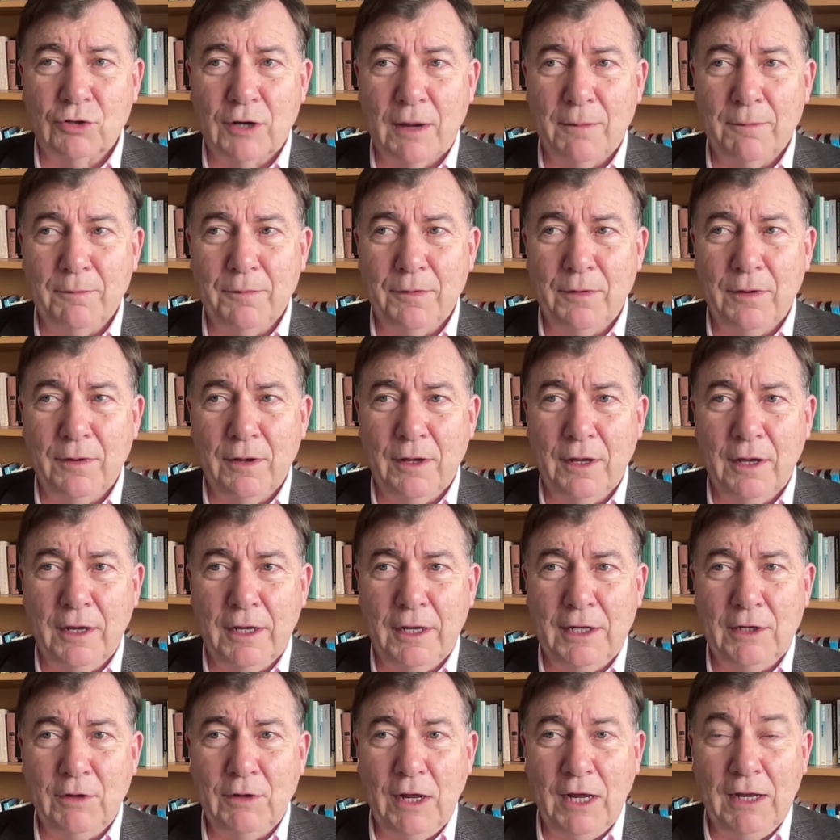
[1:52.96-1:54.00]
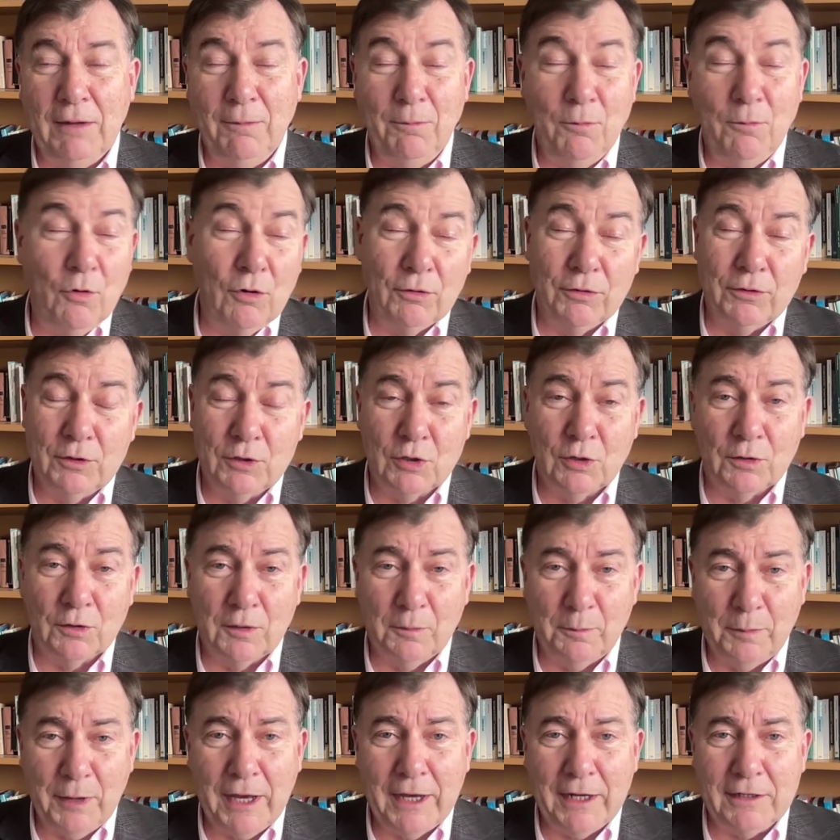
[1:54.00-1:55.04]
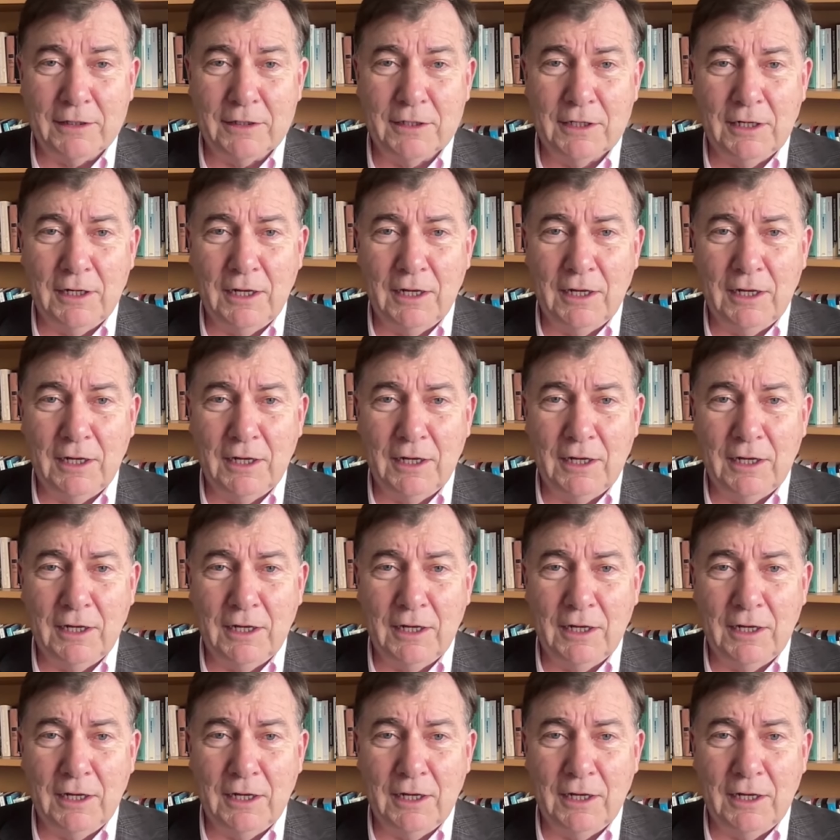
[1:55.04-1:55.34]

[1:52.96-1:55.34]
Trump, he more than took the bait.